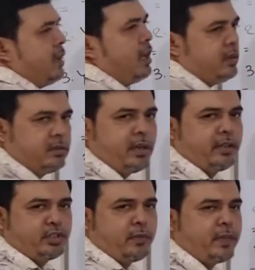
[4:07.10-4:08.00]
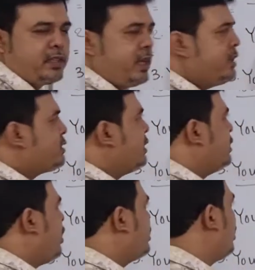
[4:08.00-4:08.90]
the rest of the things,
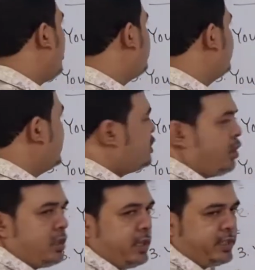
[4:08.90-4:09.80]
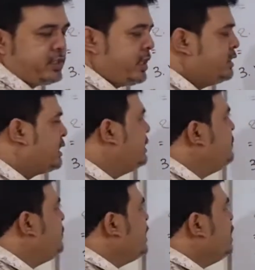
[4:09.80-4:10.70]
or the object or the extension.